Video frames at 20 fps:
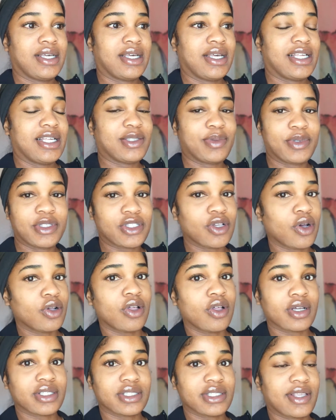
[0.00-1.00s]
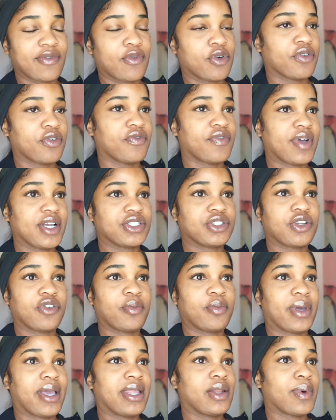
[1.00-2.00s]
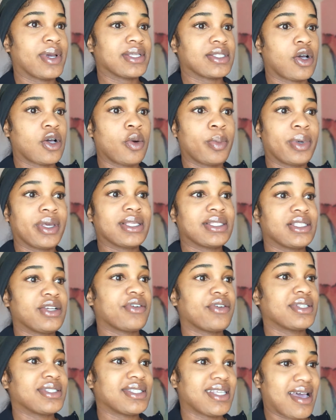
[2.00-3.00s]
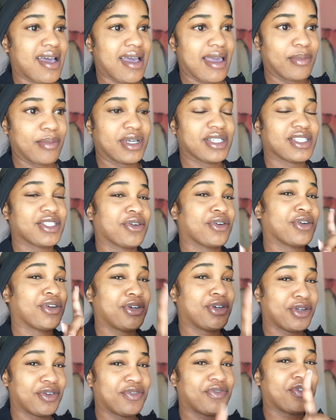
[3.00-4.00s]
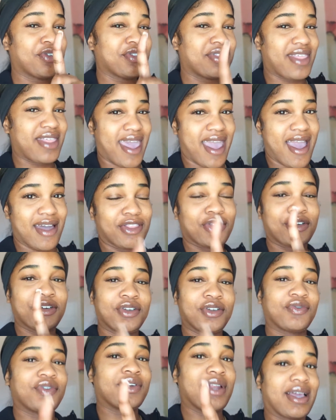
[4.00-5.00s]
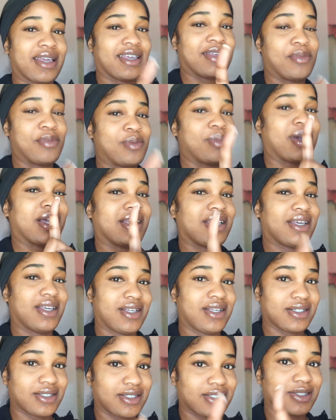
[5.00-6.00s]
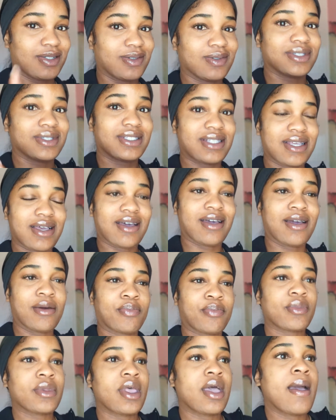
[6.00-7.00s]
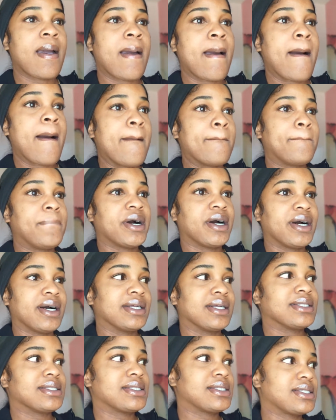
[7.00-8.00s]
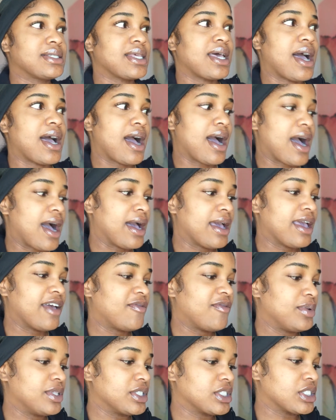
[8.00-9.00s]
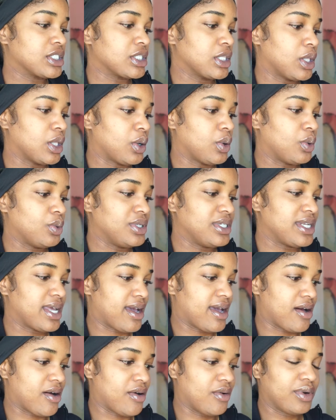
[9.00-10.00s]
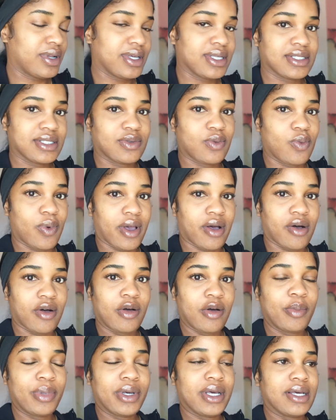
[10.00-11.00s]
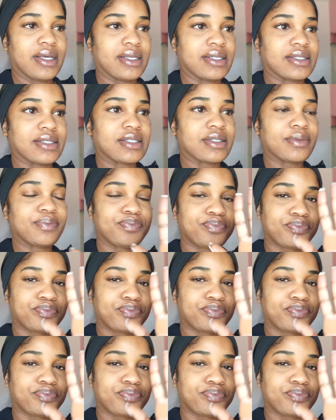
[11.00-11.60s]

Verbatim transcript: it's been so long since I've ordered from Fashion Nova. But anyways, I hope it gets here on time because they're good for that. They're good for not getting me my ish on time. But I have been slowed down as well because